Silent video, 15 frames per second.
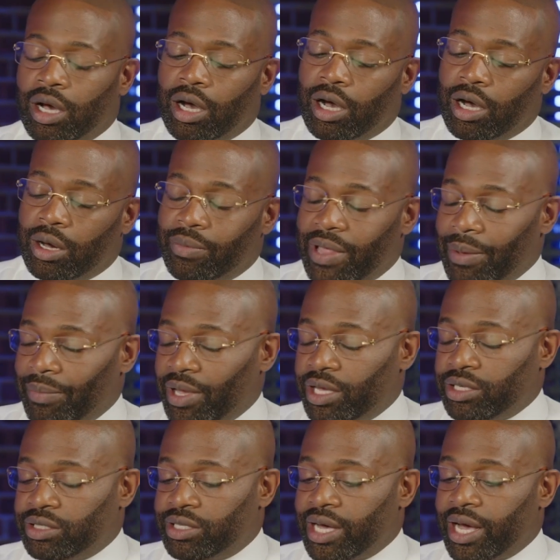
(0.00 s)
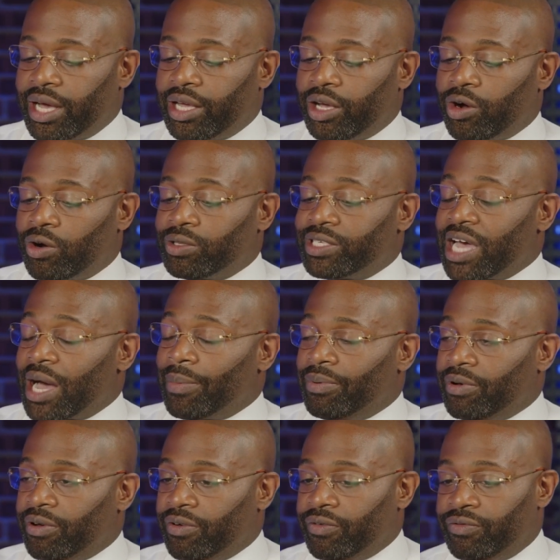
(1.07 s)
That means that you're on top
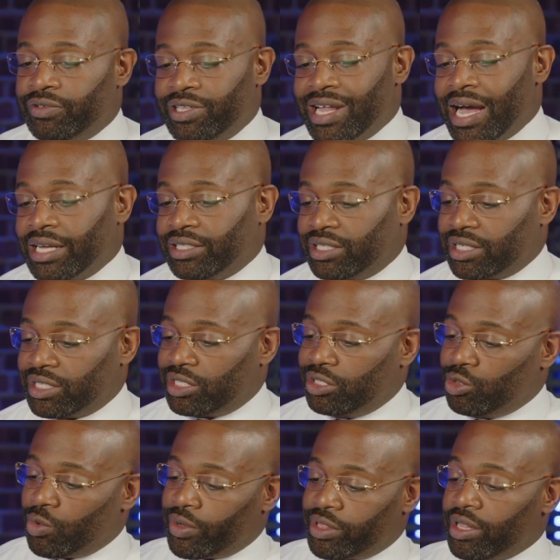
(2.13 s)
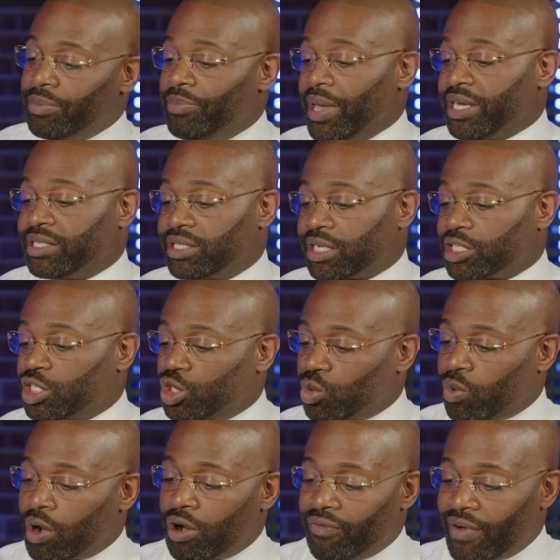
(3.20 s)
of not just doing the basics
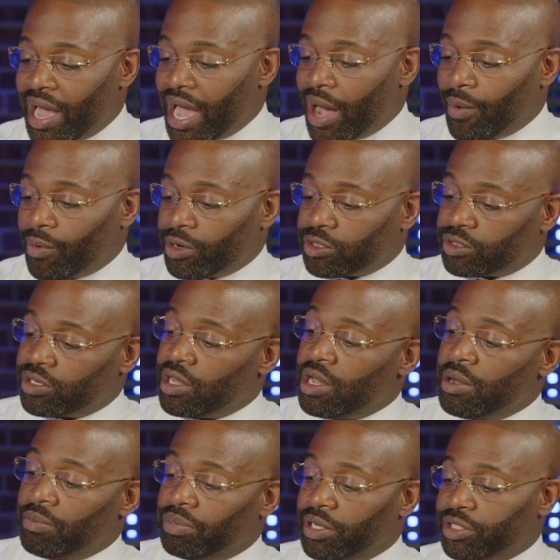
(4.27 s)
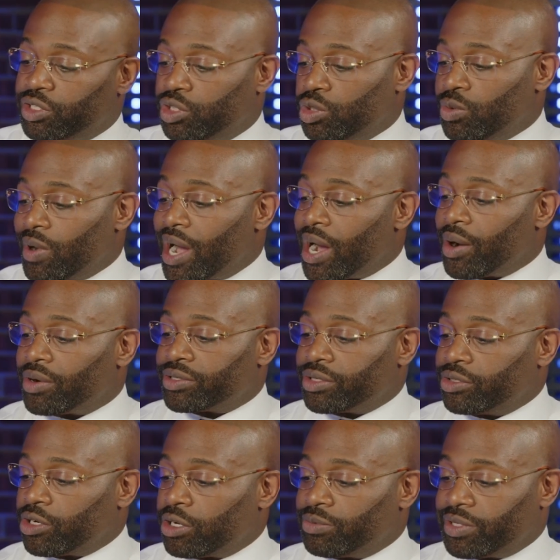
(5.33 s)
12 hours plus 2 hours in
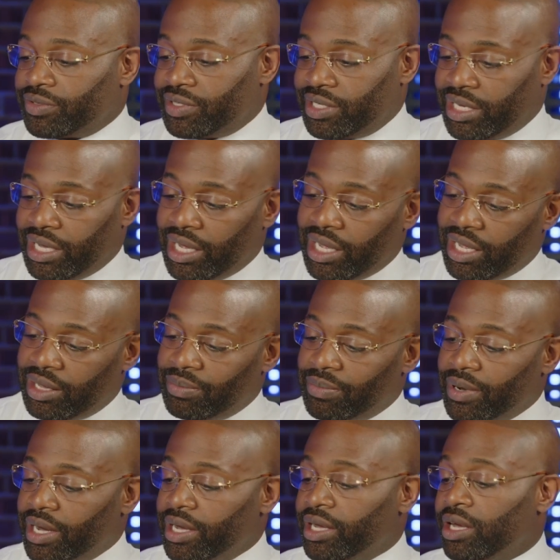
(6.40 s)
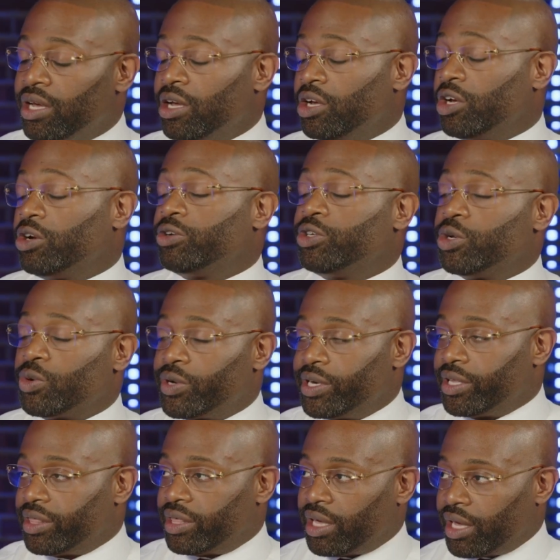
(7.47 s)
terms of CE, but you're doing
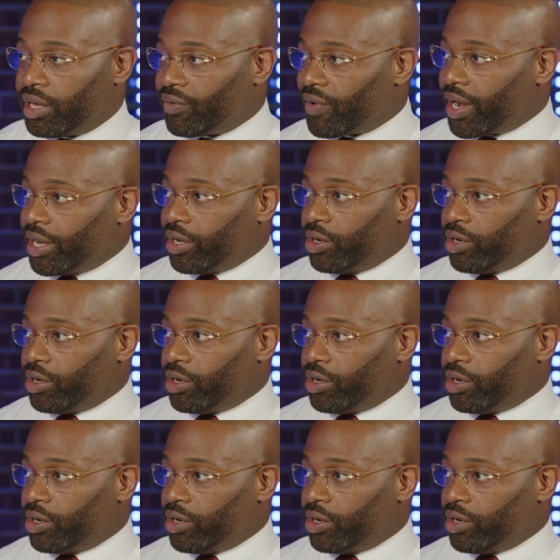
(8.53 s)
the thing, right?